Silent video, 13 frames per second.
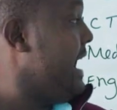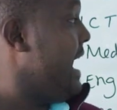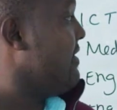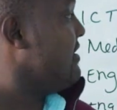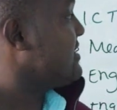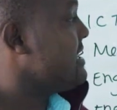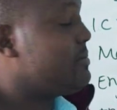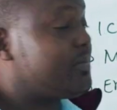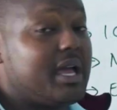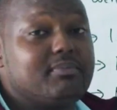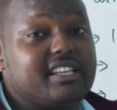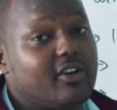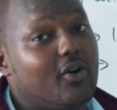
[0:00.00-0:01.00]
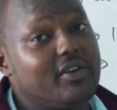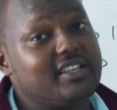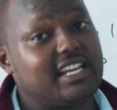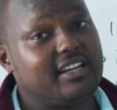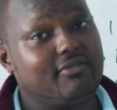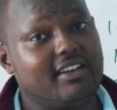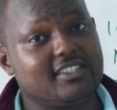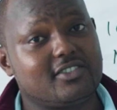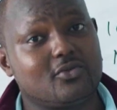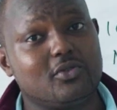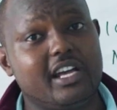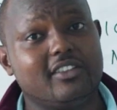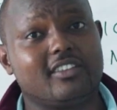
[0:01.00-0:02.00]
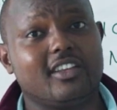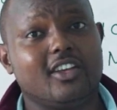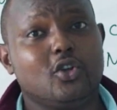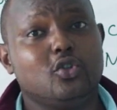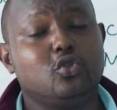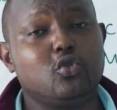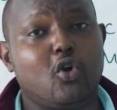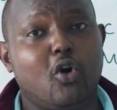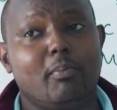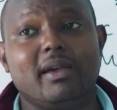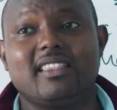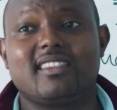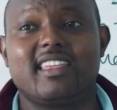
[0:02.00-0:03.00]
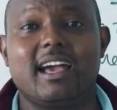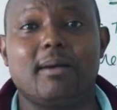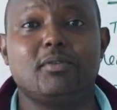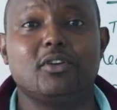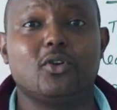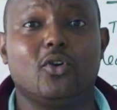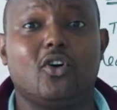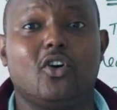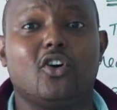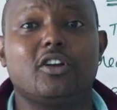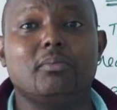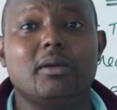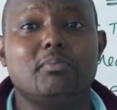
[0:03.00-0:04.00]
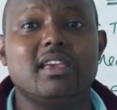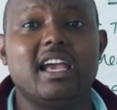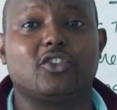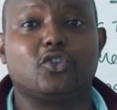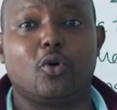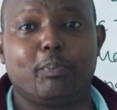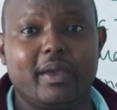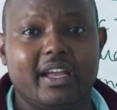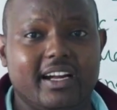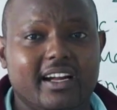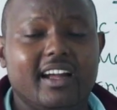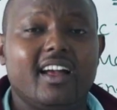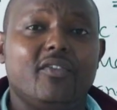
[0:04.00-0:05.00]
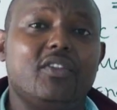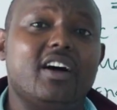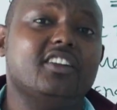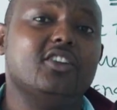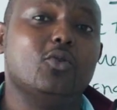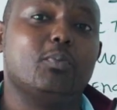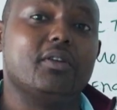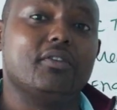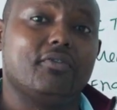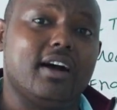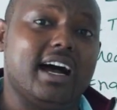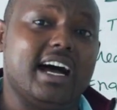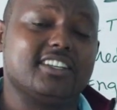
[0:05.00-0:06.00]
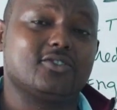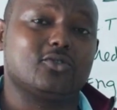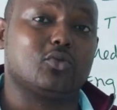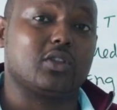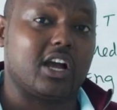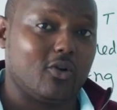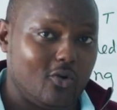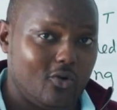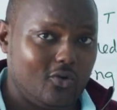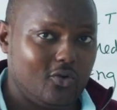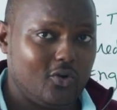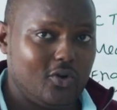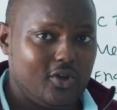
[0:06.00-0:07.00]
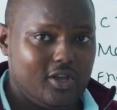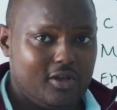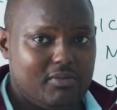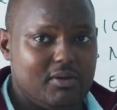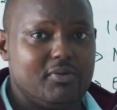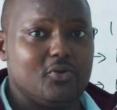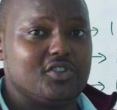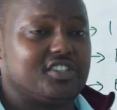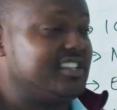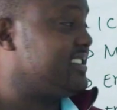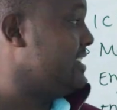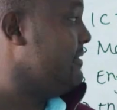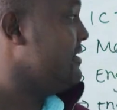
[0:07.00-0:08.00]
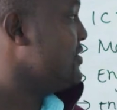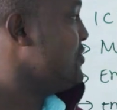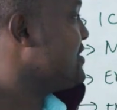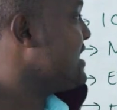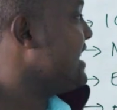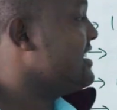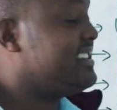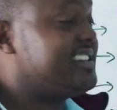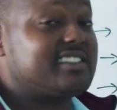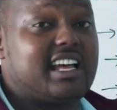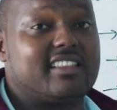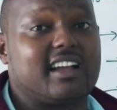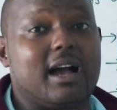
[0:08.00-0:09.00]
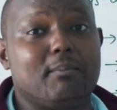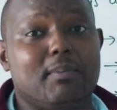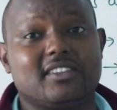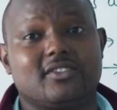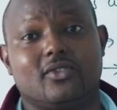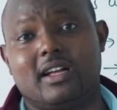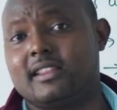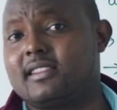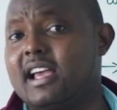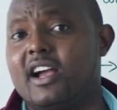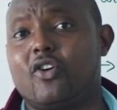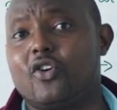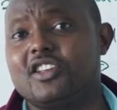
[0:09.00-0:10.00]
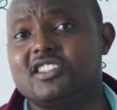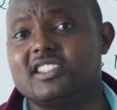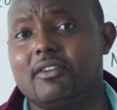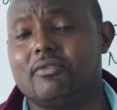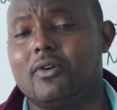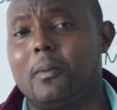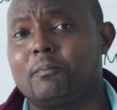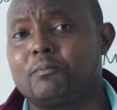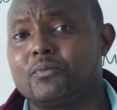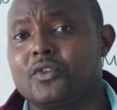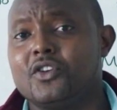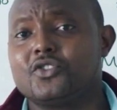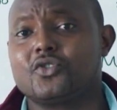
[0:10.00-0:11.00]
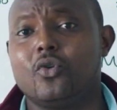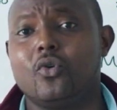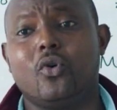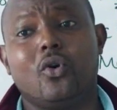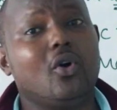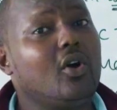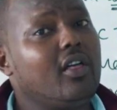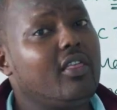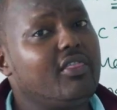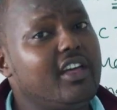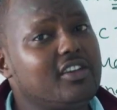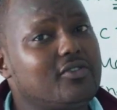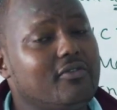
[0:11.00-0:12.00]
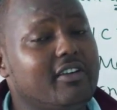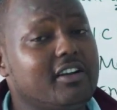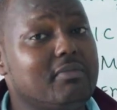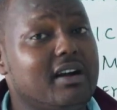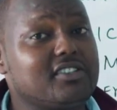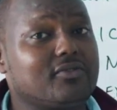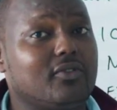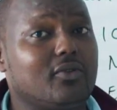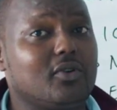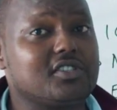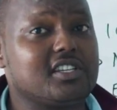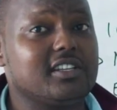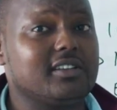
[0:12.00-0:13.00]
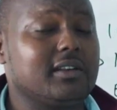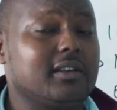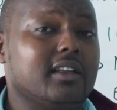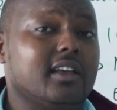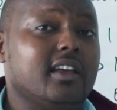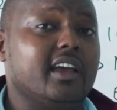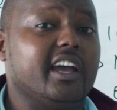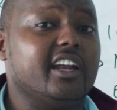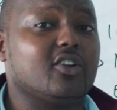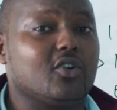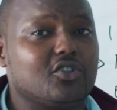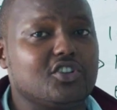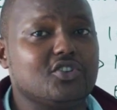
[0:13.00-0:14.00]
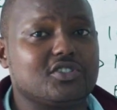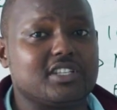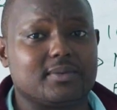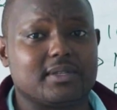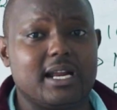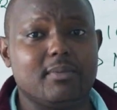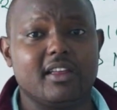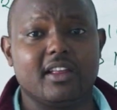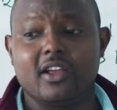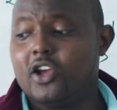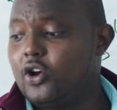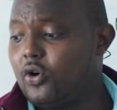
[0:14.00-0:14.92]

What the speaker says: At the same time, I always advise students to comment there below on maybe a topic that they will prefer us to tackle, maybe which is giving you challenges at the campus or at college level. So thank you very much for watching, and continue subscribing.